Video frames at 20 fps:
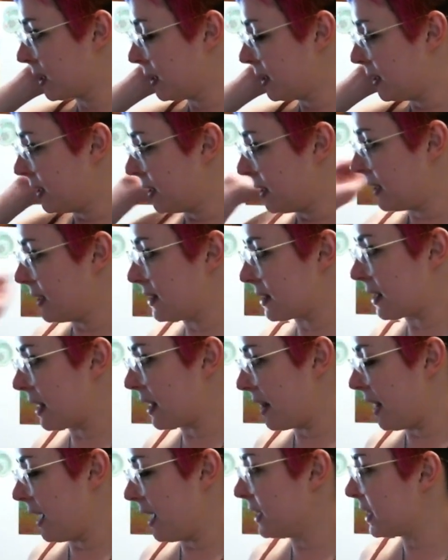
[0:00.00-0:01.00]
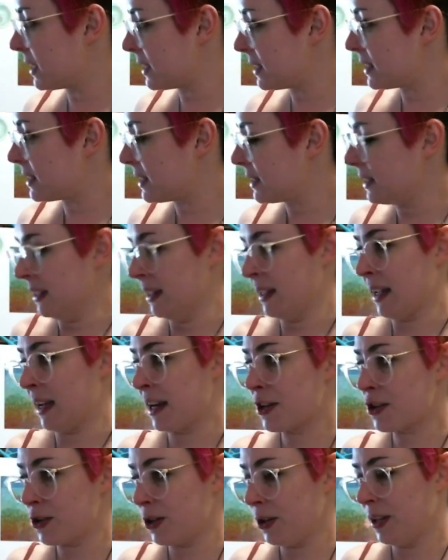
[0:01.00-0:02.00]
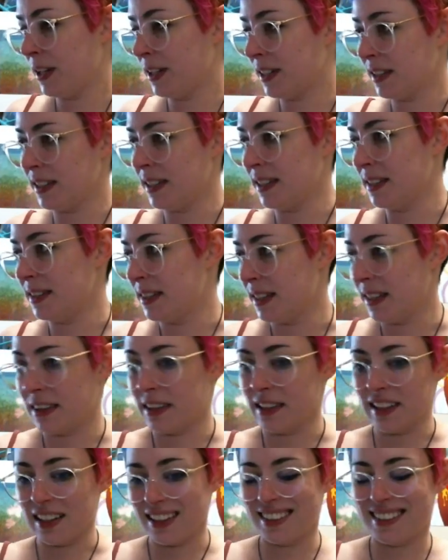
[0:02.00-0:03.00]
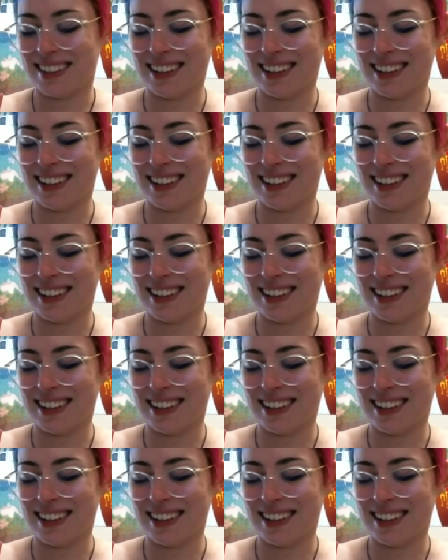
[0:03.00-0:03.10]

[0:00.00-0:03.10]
because I like it. It actually cleans the things.